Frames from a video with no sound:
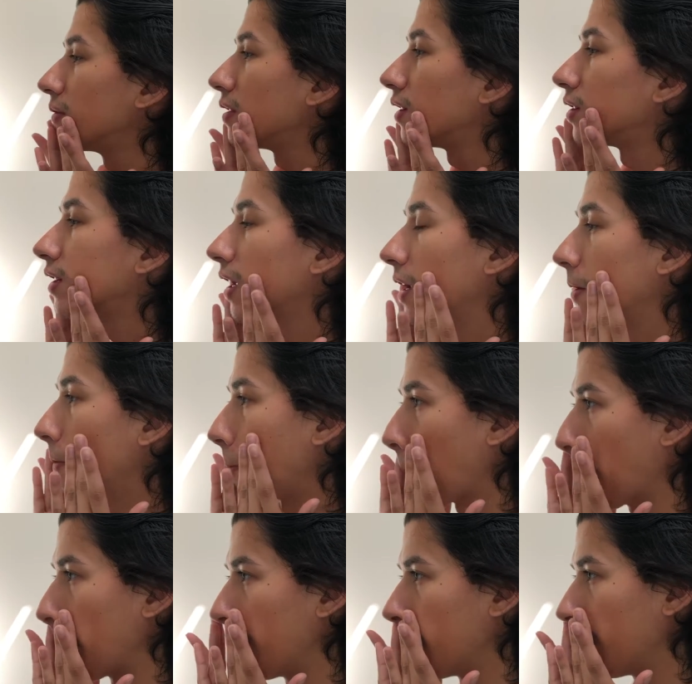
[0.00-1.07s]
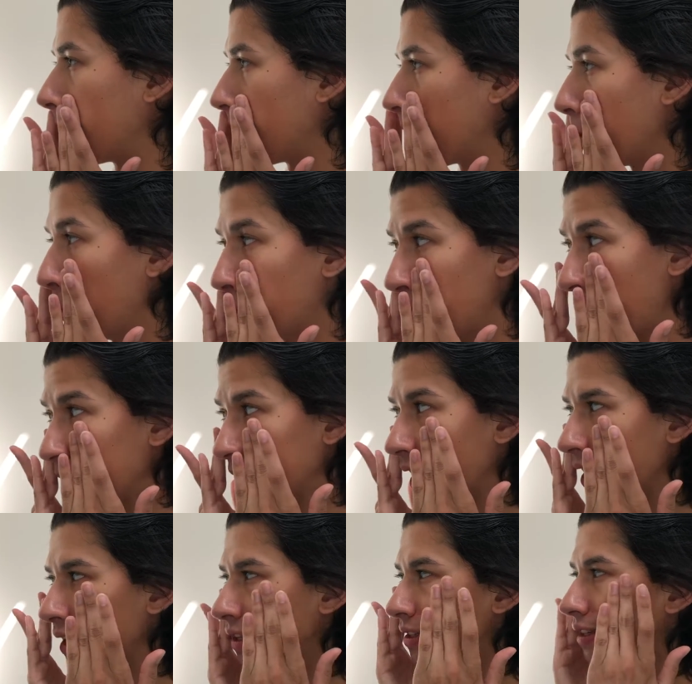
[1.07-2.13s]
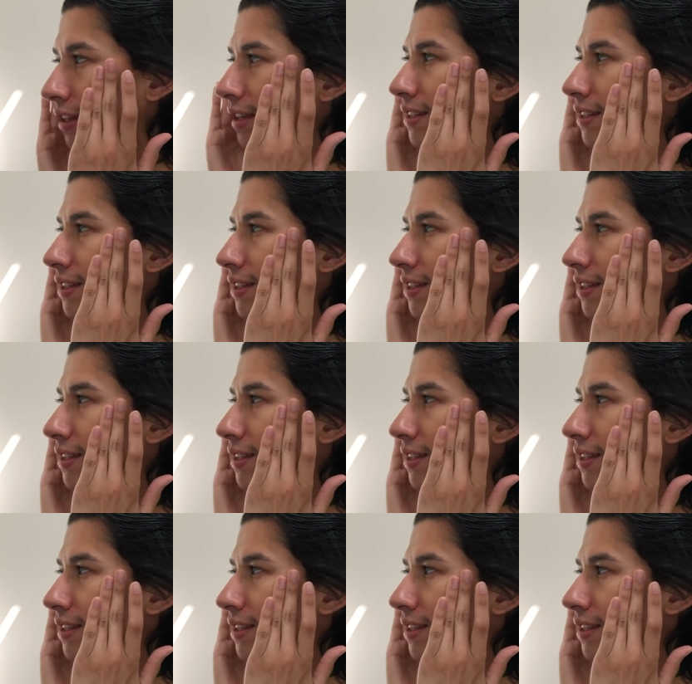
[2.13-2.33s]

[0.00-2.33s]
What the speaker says: And just kind of pat that into the